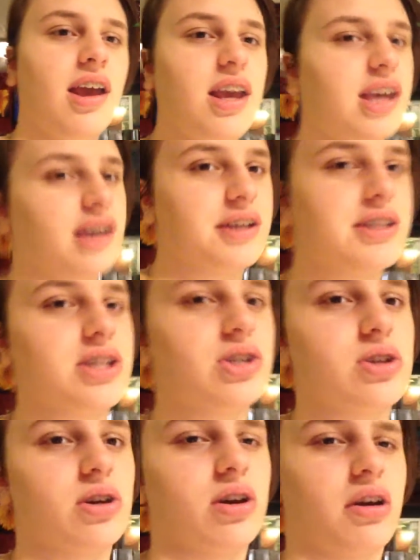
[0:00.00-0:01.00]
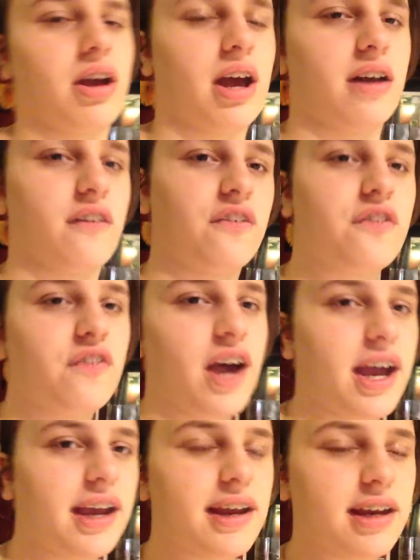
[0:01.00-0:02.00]
he could teach her how to
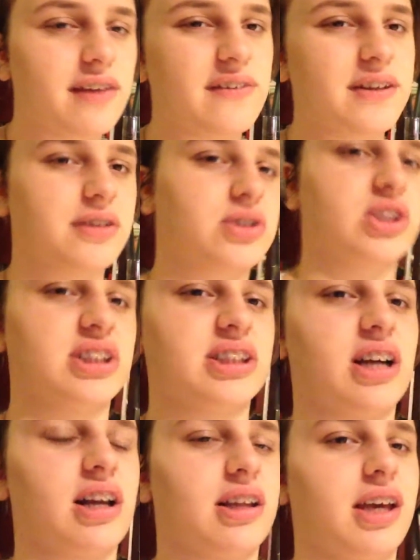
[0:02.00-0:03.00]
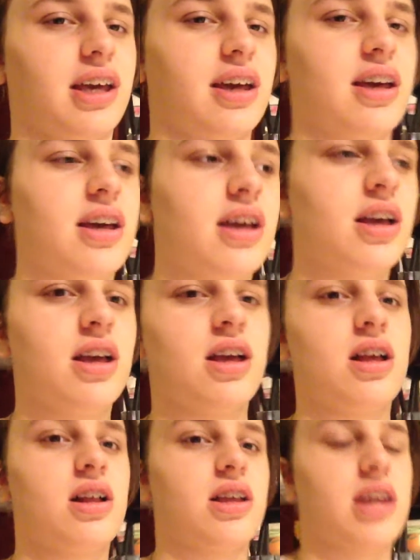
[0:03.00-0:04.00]
fight even though she's got, like,
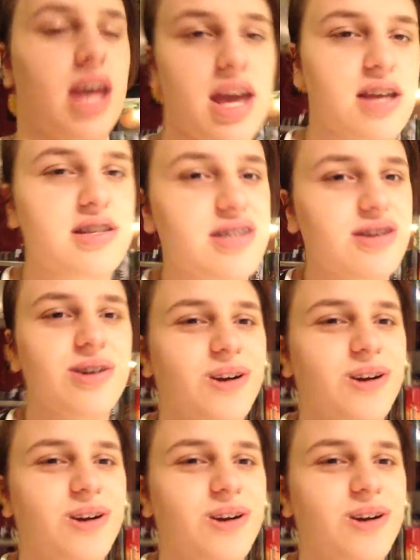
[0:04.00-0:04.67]
cancer